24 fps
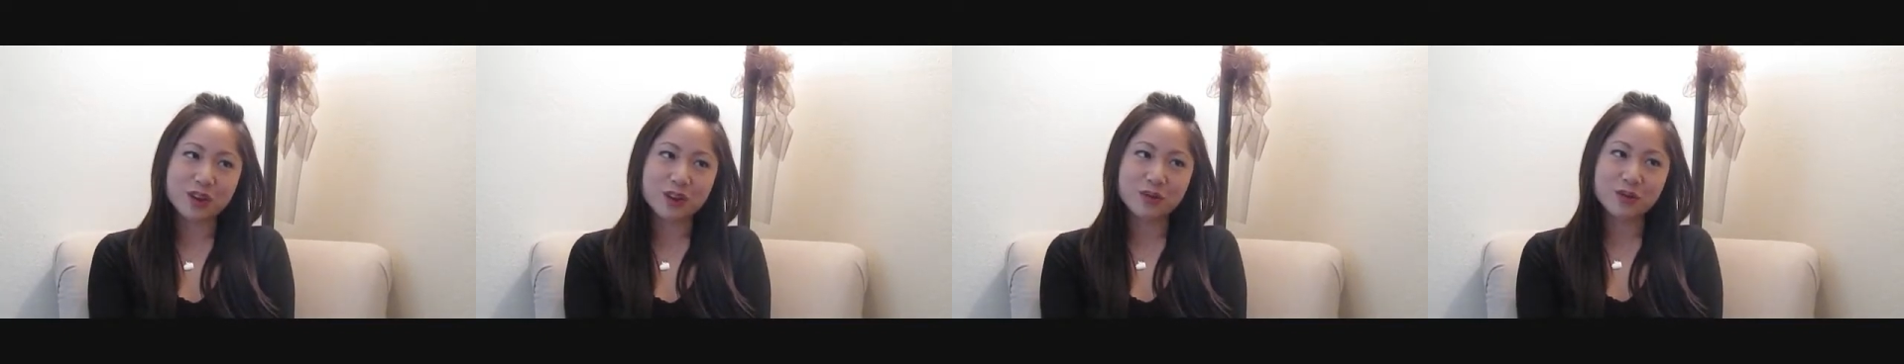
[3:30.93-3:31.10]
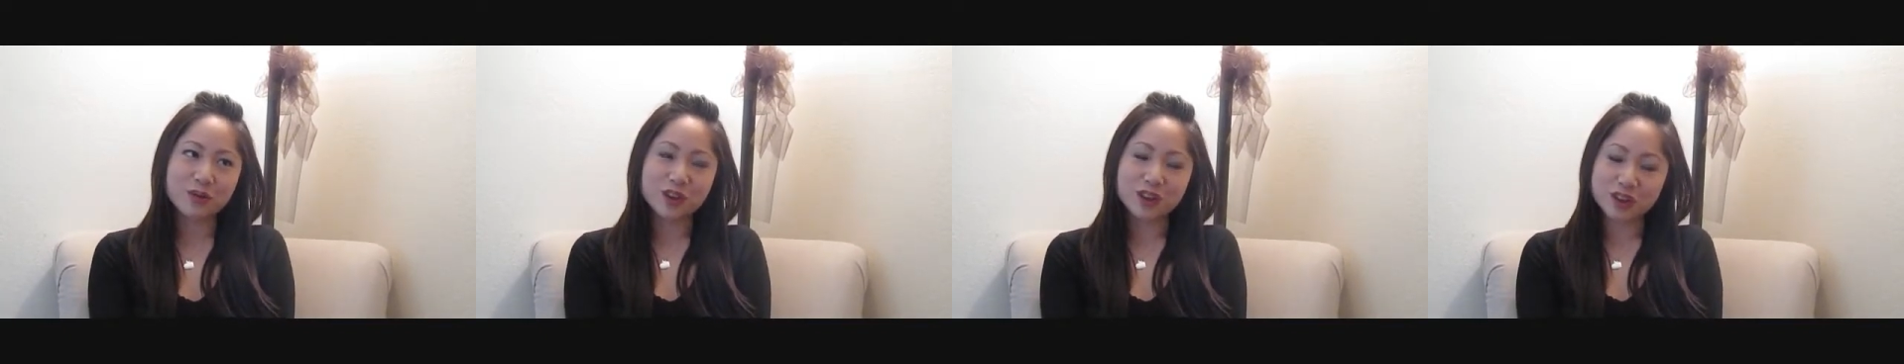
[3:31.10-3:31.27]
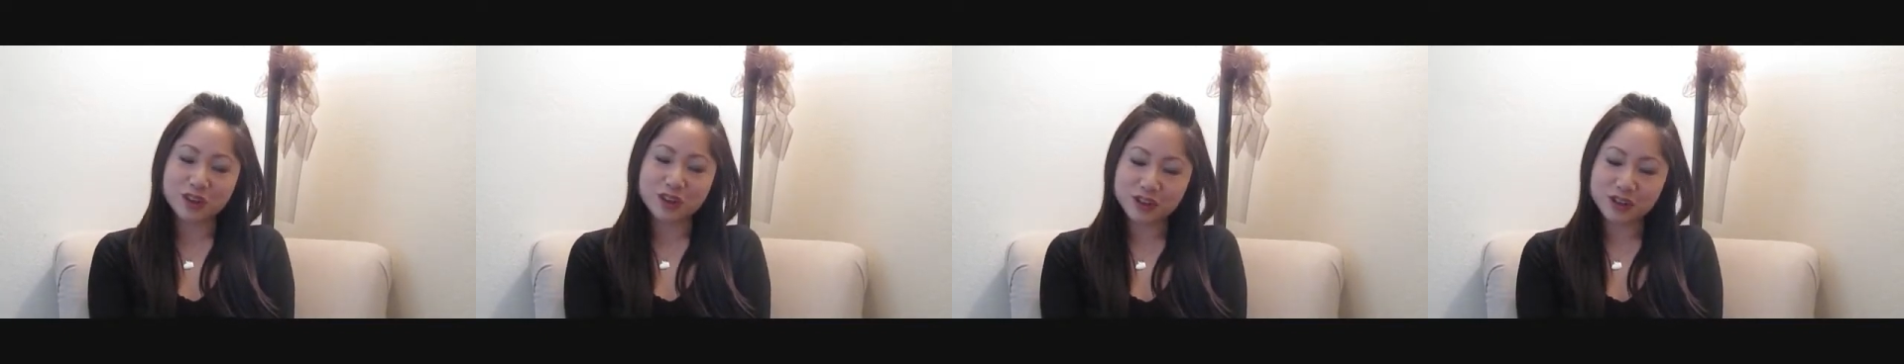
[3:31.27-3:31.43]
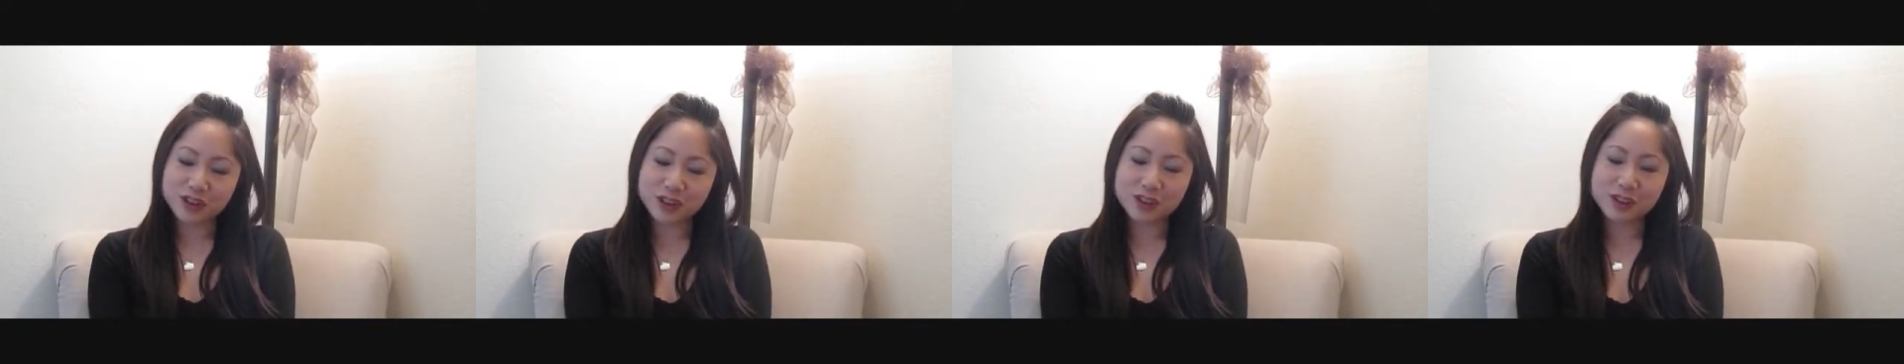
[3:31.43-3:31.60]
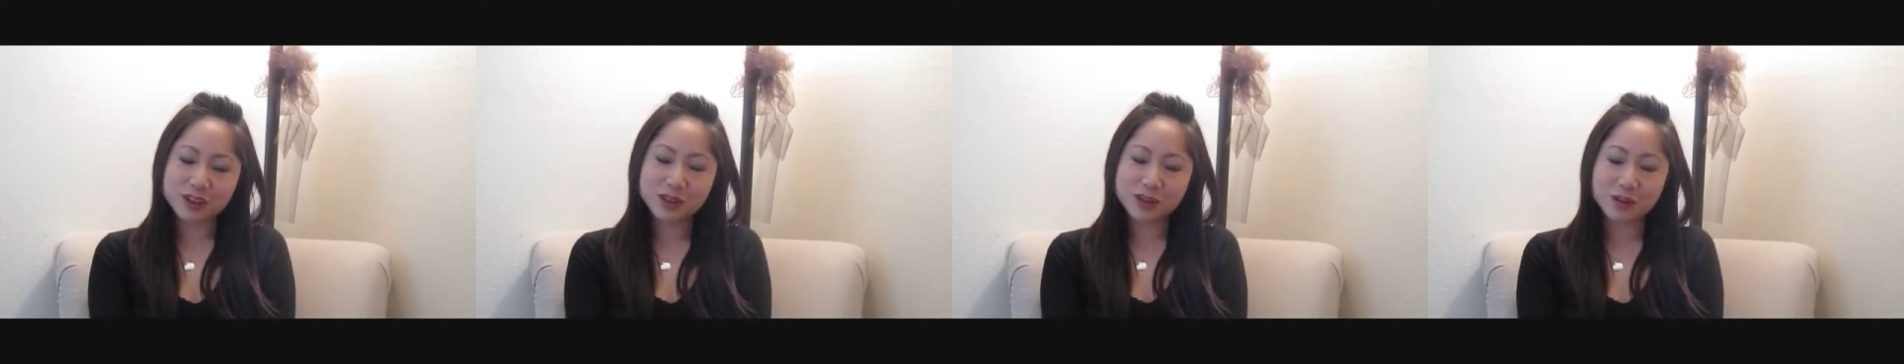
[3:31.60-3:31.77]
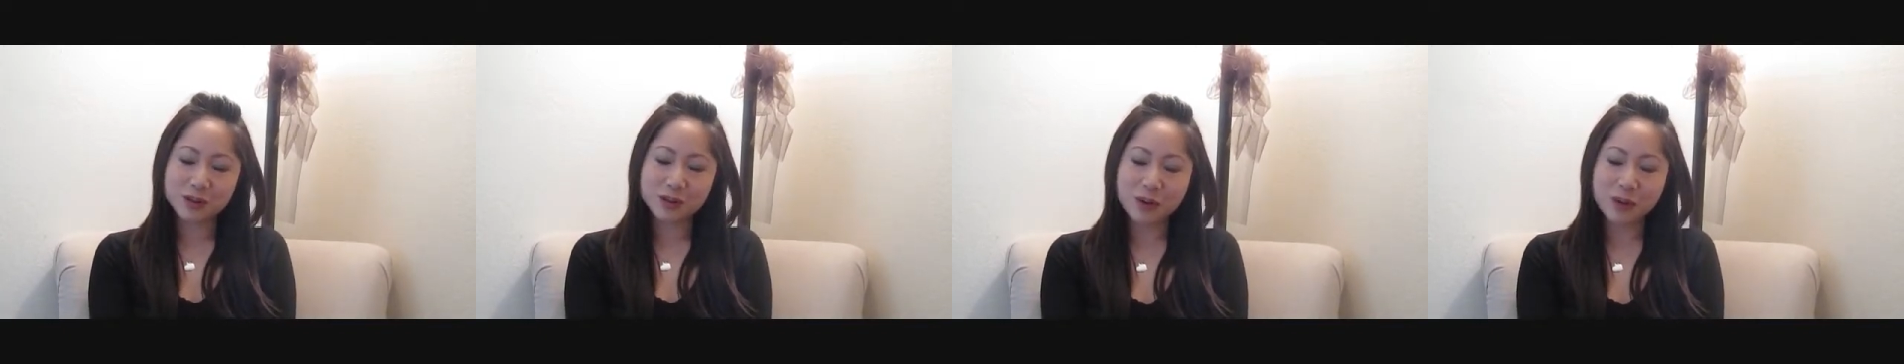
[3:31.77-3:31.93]
we're going
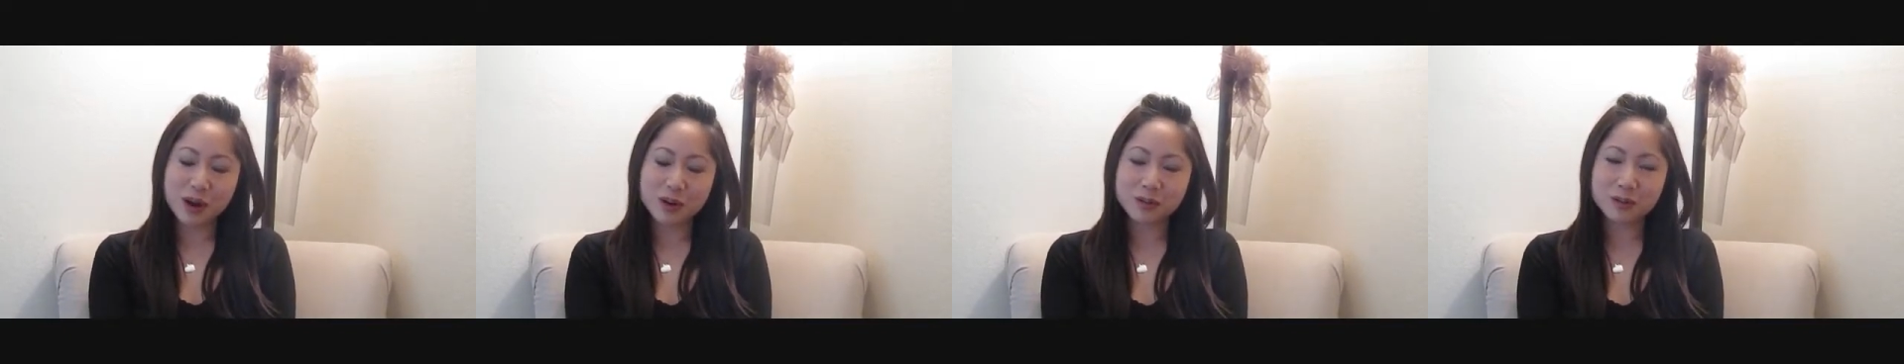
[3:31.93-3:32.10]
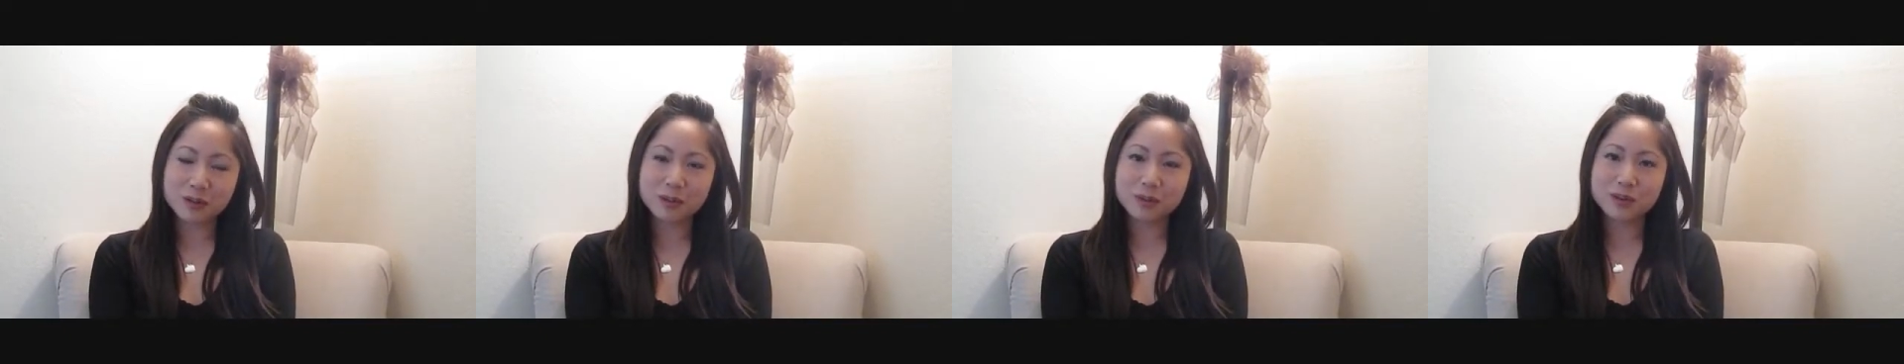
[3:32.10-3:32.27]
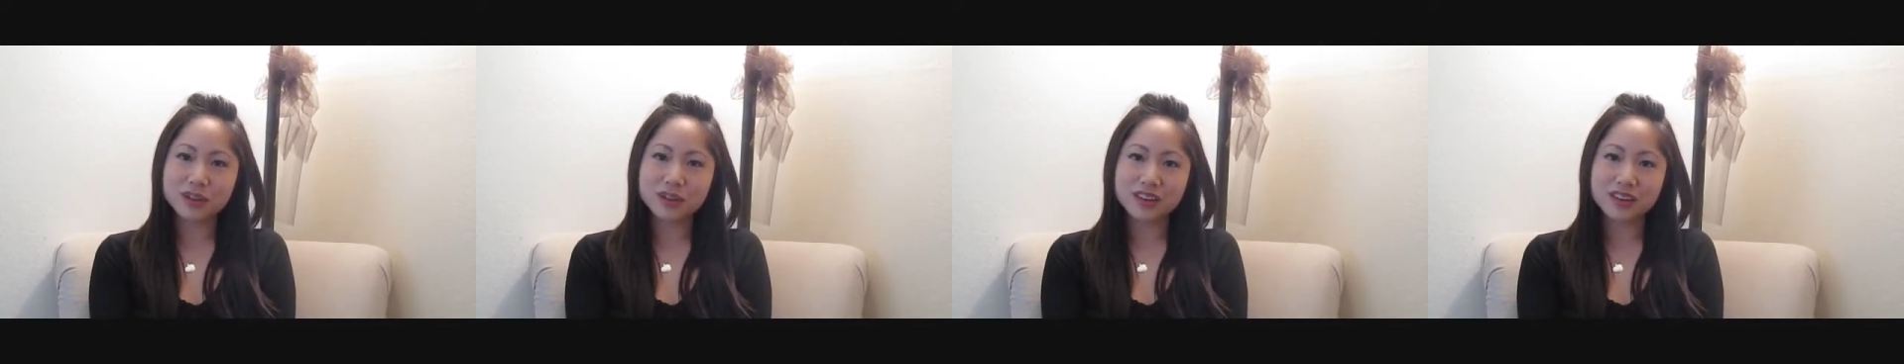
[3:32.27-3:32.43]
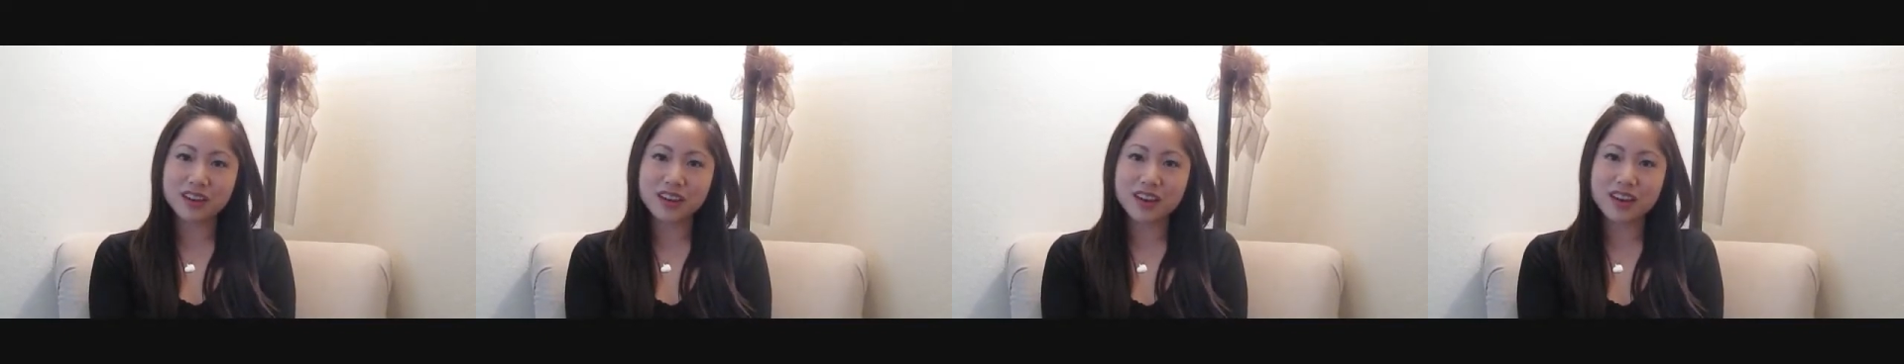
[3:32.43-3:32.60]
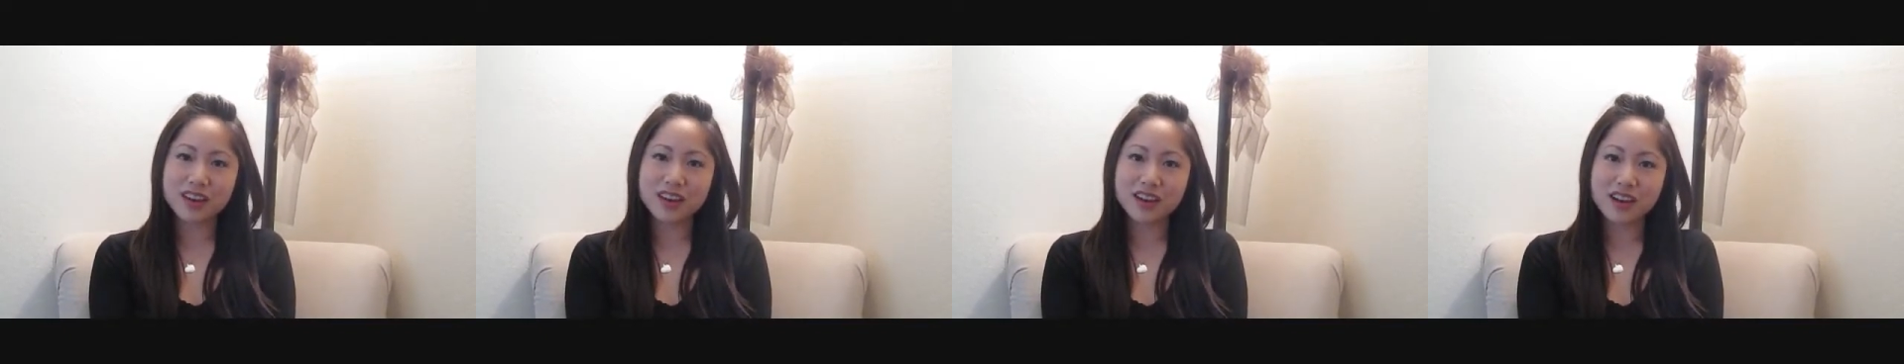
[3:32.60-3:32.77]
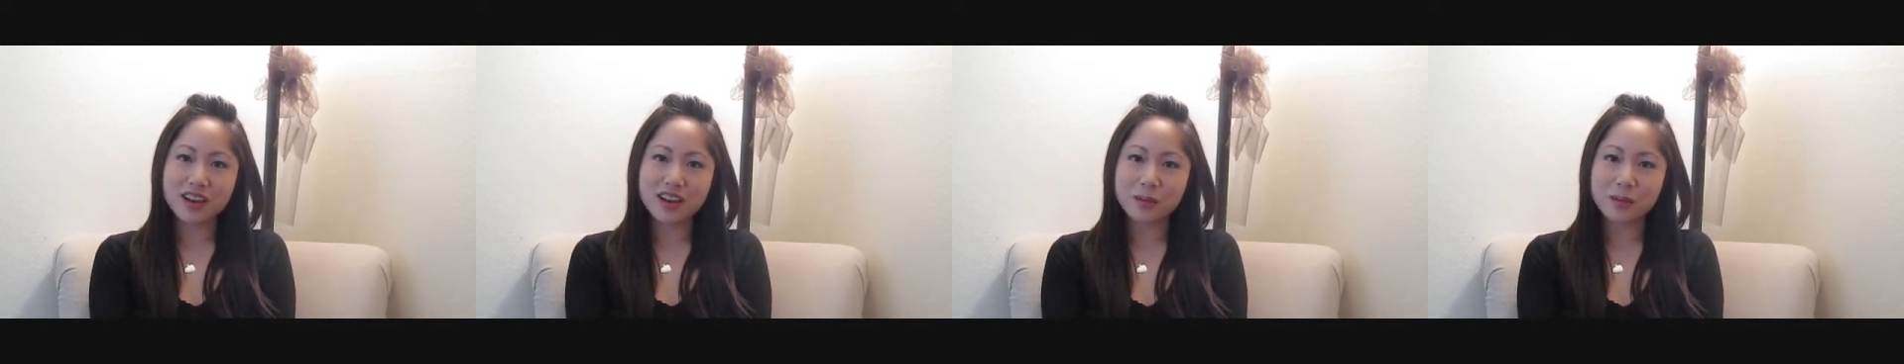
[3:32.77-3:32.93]
to probably
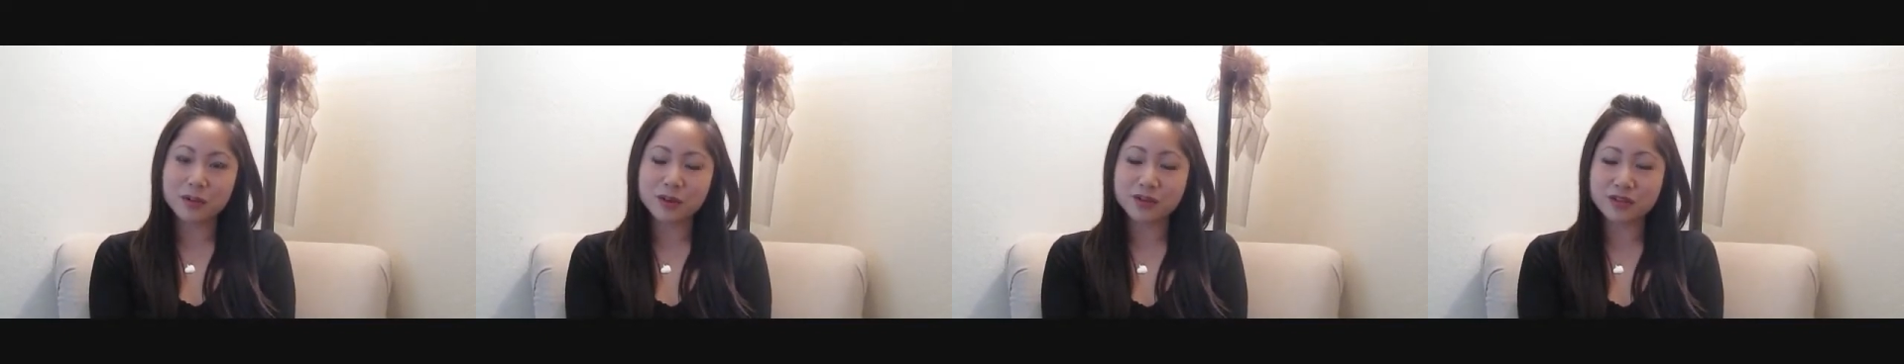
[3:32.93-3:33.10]
get a